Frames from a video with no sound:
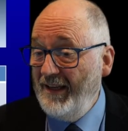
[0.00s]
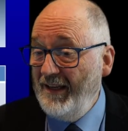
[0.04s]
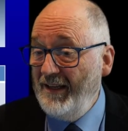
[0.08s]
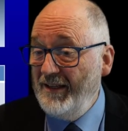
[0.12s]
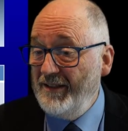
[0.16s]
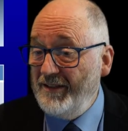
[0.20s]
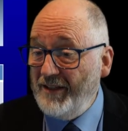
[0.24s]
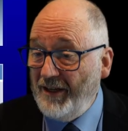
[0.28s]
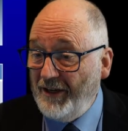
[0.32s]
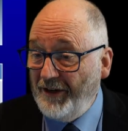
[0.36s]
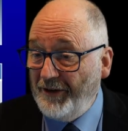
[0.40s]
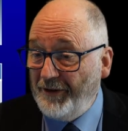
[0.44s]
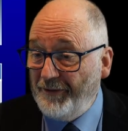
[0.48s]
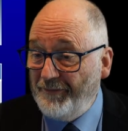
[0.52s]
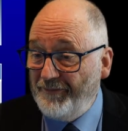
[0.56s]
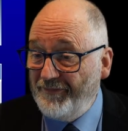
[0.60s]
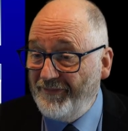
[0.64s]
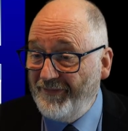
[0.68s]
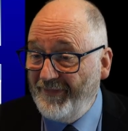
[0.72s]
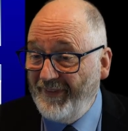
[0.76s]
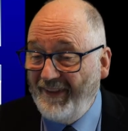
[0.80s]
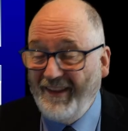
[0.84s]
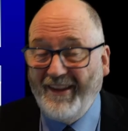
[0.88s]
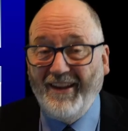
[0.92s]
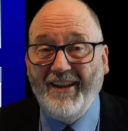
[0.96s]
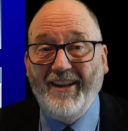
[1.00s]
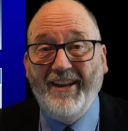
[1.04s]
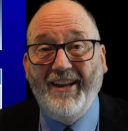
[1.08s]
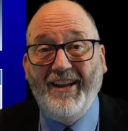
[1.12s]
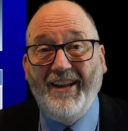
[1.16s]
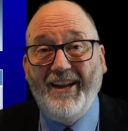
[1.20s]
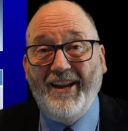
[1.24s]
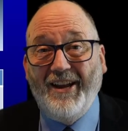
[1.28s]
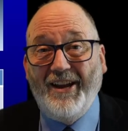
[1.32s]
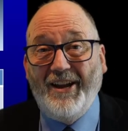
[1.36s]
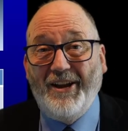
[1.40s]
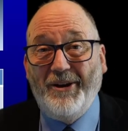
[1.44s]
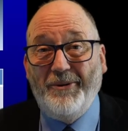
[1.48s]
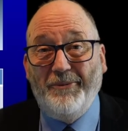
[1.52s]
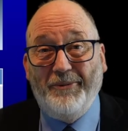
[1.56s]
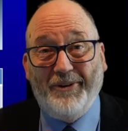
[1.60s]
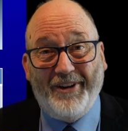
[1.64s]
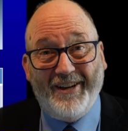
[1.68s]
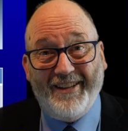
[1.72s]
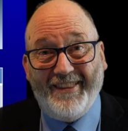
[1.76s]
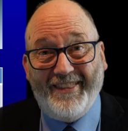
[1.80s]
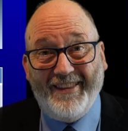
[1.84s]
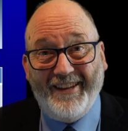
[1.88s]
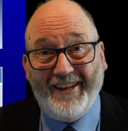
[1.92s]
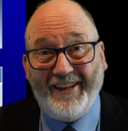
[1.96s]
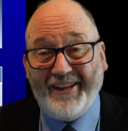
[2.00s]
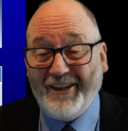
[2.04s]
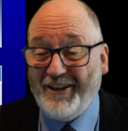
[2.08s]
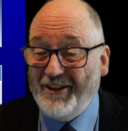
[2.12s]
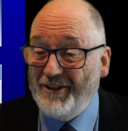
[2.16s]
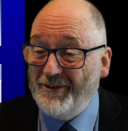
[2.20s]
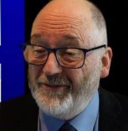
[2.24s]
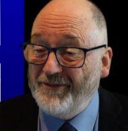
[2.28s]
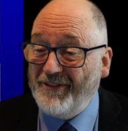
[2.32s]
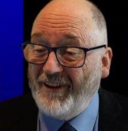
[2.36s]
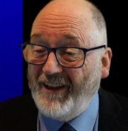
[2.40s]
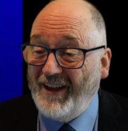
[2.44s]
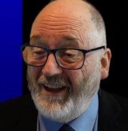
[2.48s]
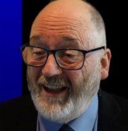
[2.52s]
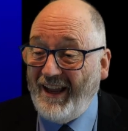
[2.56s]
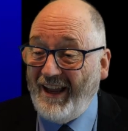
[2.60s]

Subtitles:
So, what do you think of